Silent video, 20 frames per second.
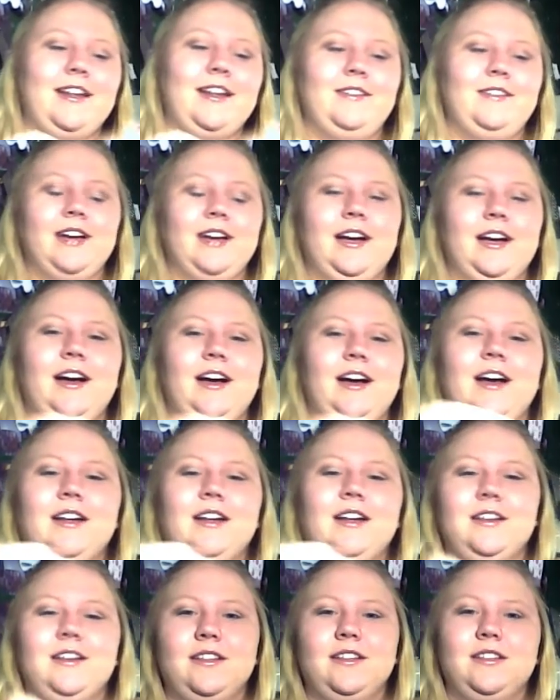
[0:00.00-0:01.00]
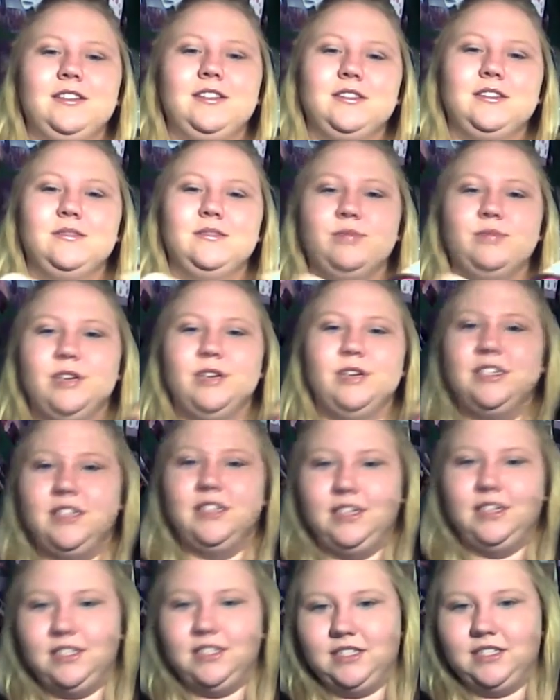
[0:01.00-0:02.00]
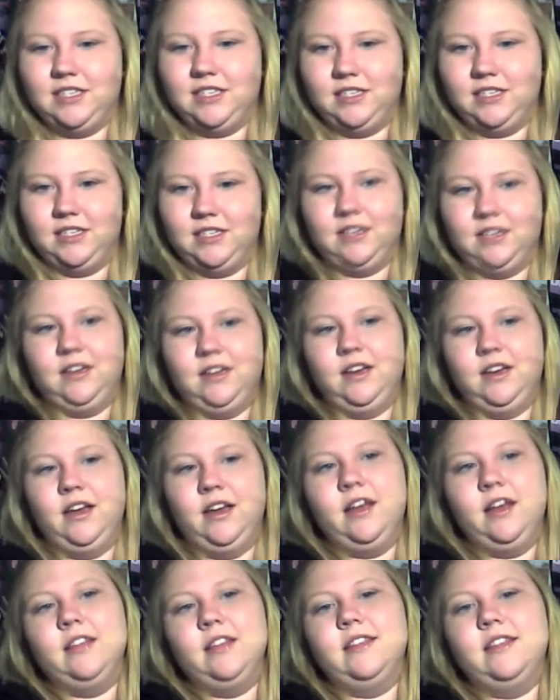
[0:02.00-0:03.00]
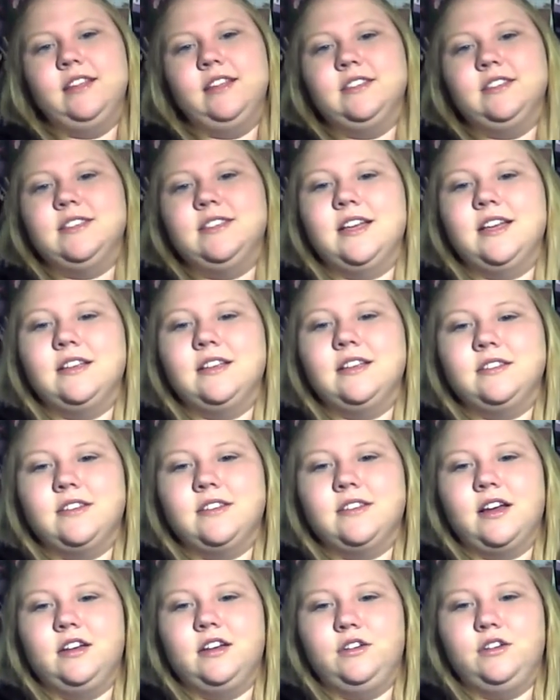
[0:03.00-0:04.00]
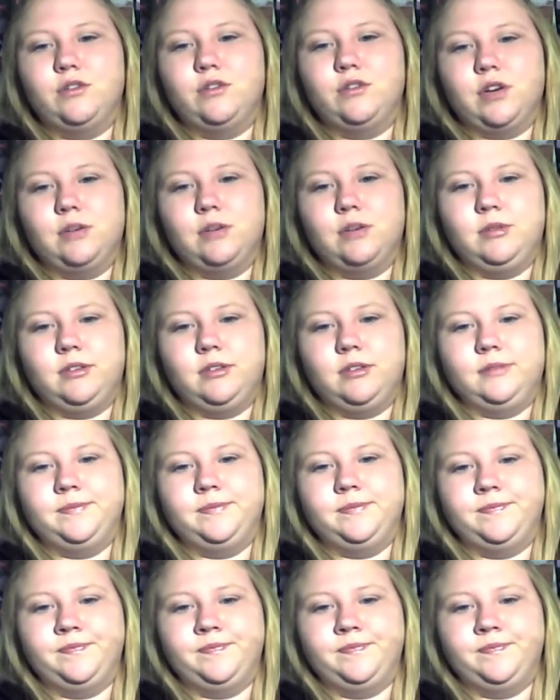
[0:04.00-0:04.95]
anyway, I got this bracelet that says Adorkable,